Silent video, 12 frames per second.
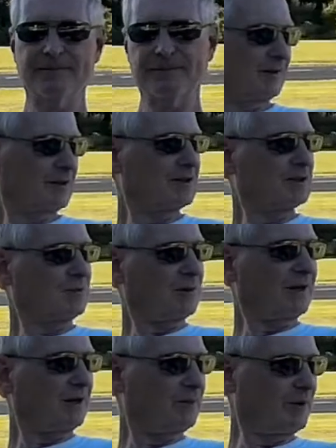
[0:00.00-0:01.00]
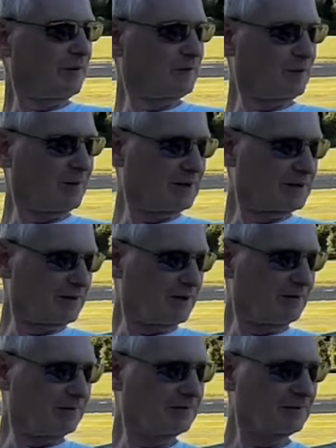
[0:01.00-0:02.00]
This is what I built for
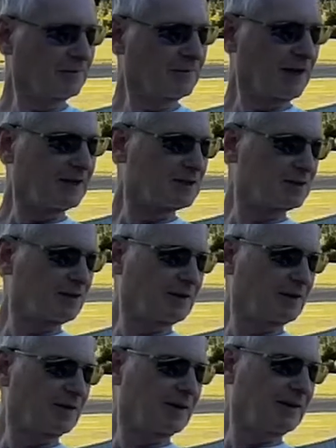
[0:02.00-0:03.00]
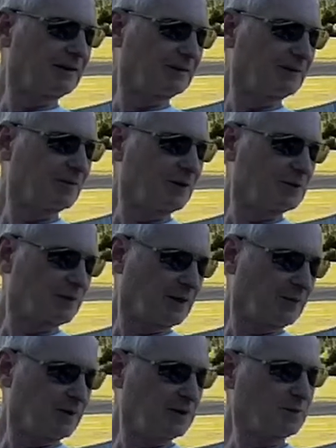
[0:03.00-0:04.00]
myself. I started out piece by
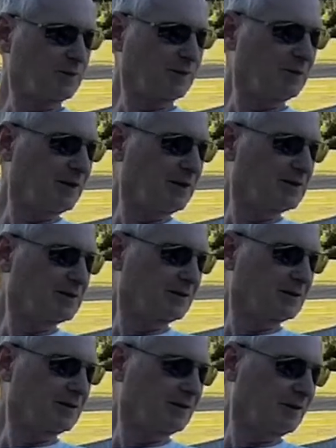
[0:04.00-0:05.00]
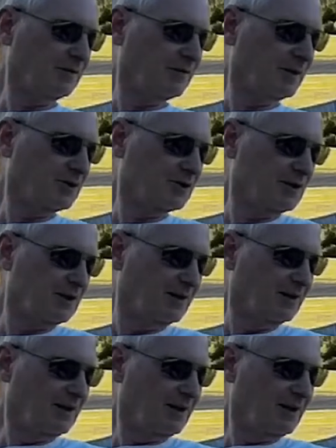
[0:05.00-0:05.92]
piece by piece until I finished it,